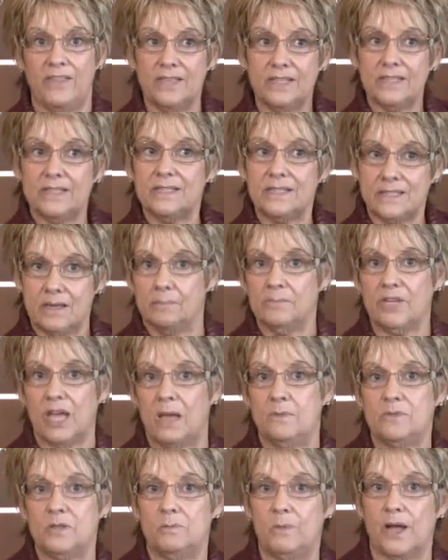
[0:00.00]
this is
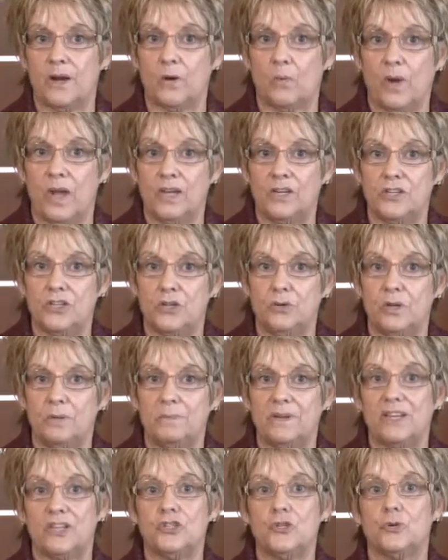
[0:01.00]
sometimes a better way to do
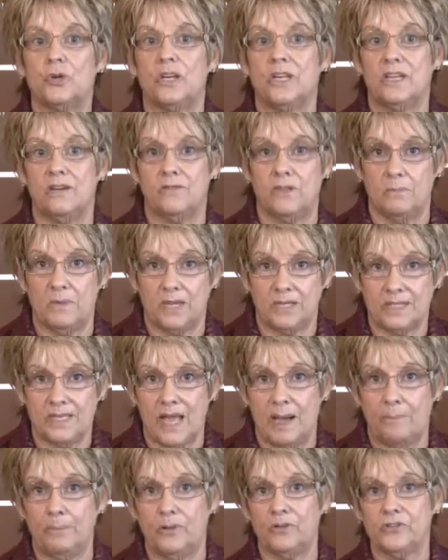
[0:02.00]
it because you can give them
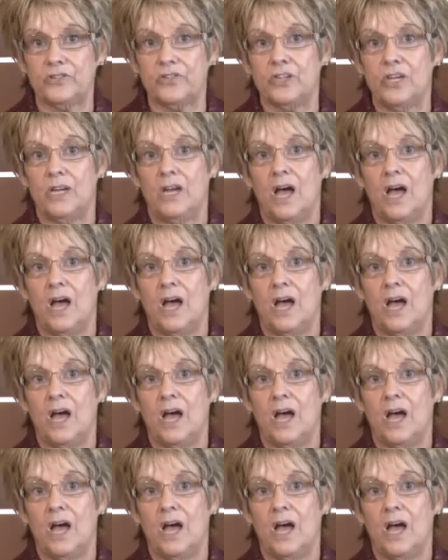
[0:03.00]
examples,